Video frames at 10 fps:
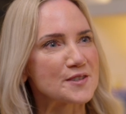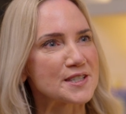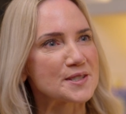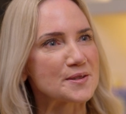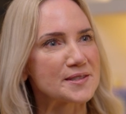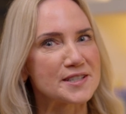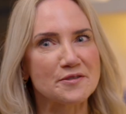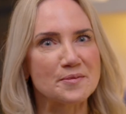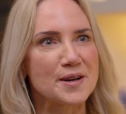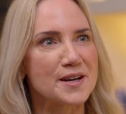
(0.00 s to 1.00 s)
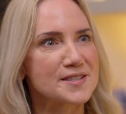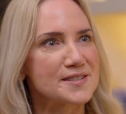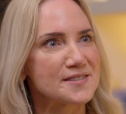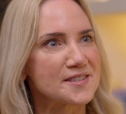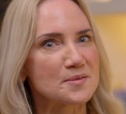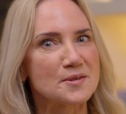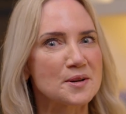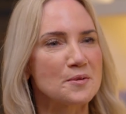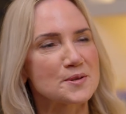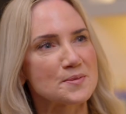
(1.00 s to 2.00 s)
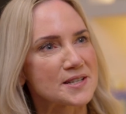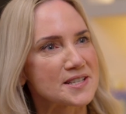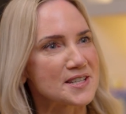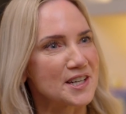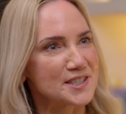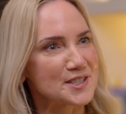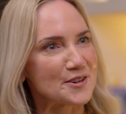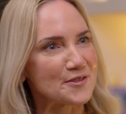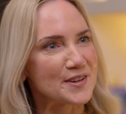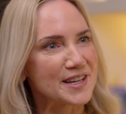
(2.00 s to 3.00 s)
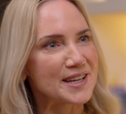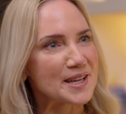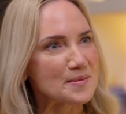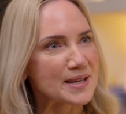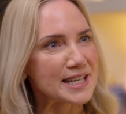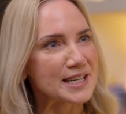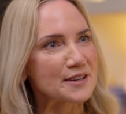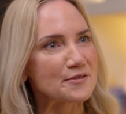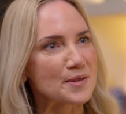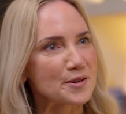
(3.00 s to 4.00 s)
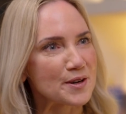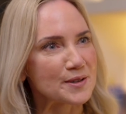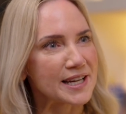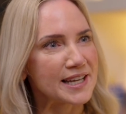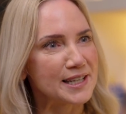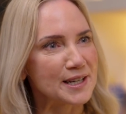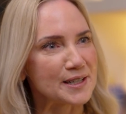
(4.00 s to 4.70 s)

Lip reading: into a different person to the one I was when I started off at the beginning of my role at Hello.